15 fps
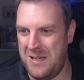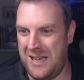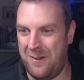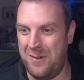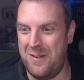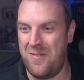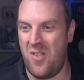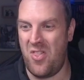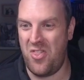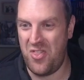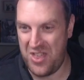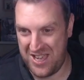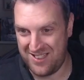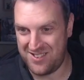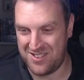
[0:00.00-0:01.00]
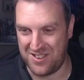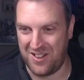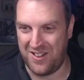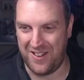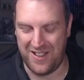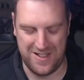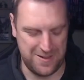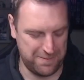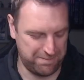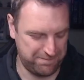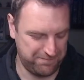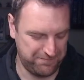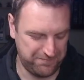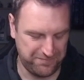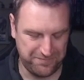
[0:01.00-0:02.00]
However, this guy,
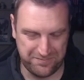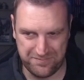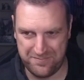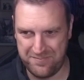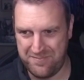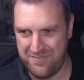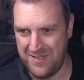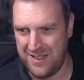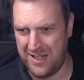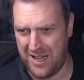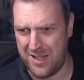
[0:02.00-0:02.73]
and